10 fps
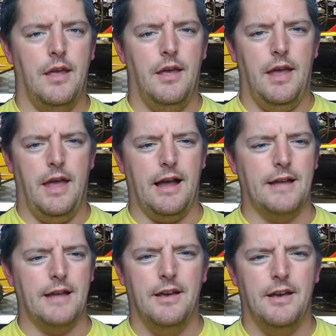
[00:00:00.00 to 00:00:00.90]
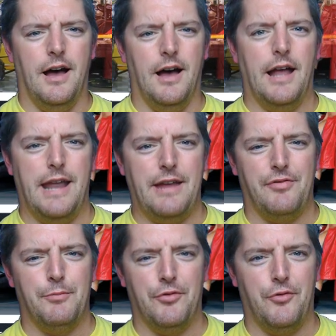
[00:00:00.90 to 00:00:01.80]
Hey guys, uh, Nate
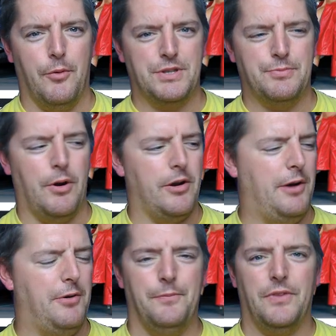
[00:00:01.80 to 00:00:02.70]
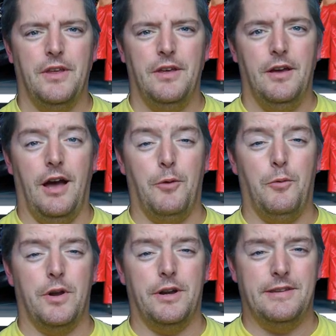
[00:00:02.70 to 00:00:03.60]
from Performance Partout. I
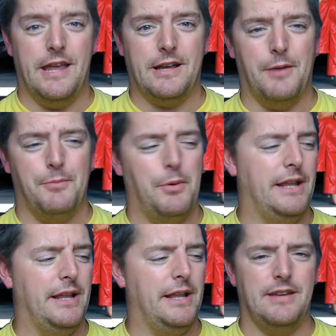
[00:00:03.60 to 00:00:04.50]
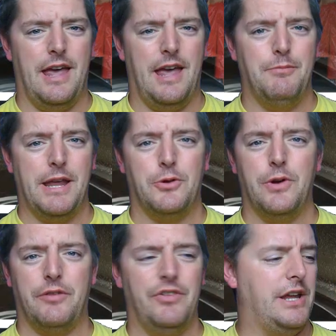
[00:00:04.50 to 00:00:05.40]
wanted to take a couple minutes and make a
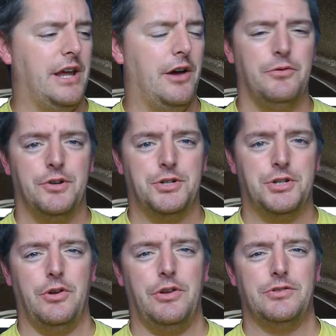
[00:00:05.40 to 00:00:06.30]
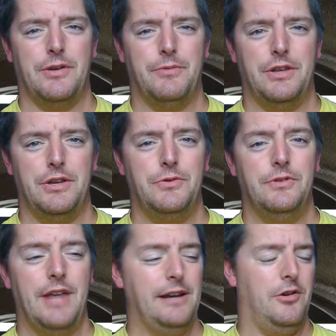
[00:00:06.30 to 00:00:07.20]
quick video showing you some of the new
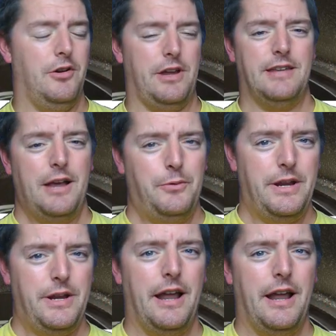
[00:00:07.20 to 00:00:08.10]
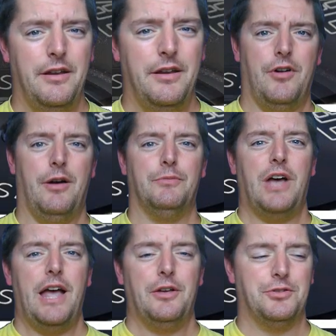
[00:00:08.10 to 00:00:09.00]
data logging tech we got from
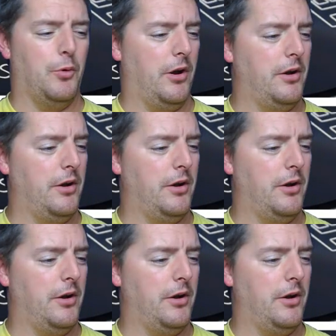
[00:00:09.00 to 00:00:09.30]
TiAL Sport.